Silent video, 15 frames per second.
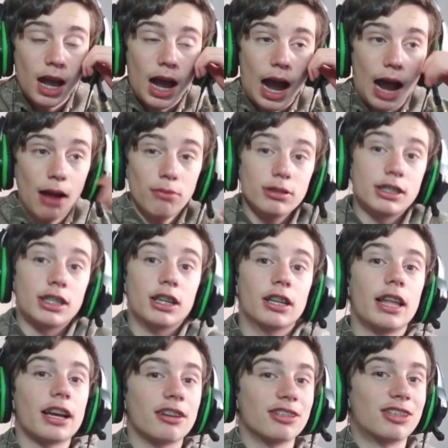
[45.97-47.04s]
I was in the
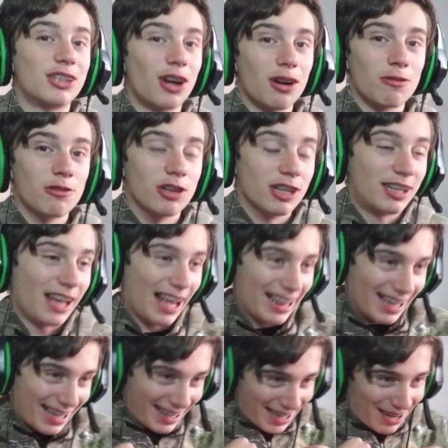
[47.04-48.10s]
Lego Star Wars at
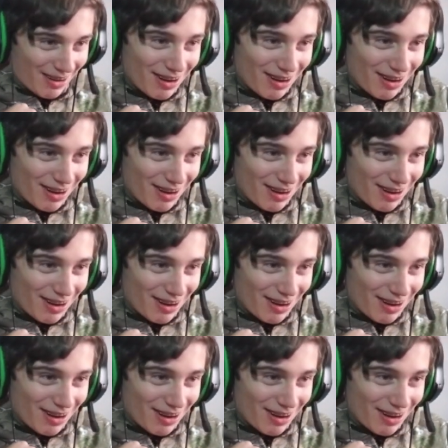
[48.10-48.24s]
that time.